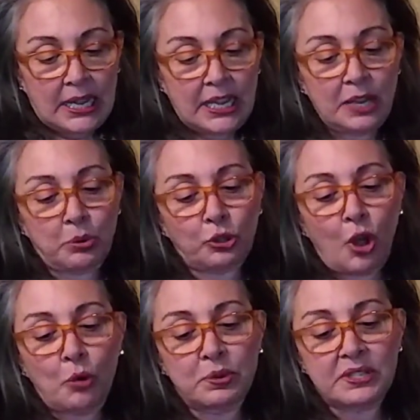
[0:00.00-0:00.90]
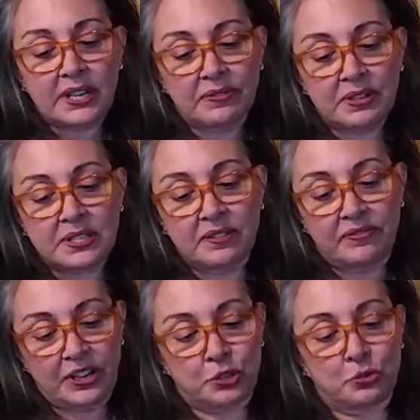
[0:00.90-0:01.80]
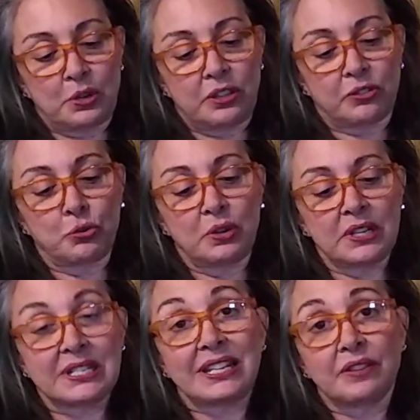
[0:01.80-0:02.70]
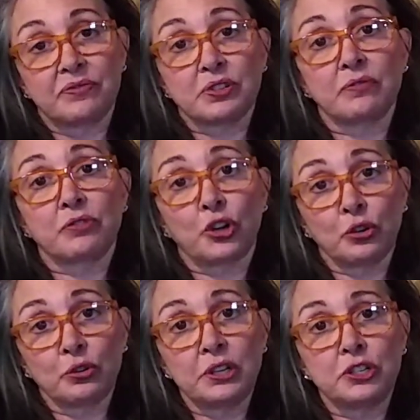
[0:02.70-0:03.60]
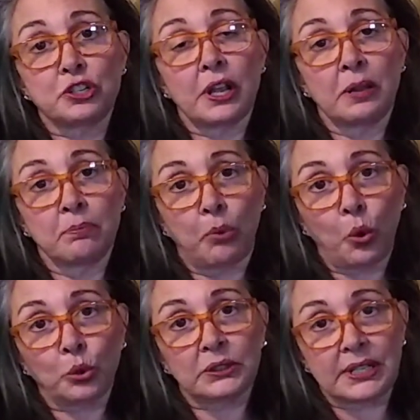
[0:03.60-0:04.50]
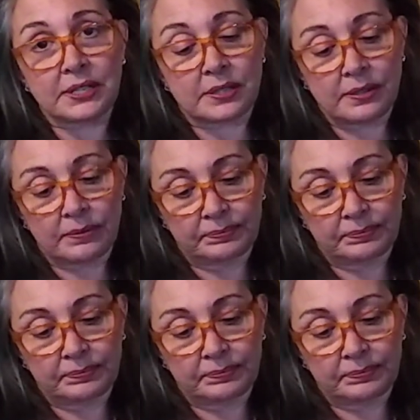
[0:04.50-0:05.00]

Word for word: He will always give us the victory through his gifts of courage and boldness.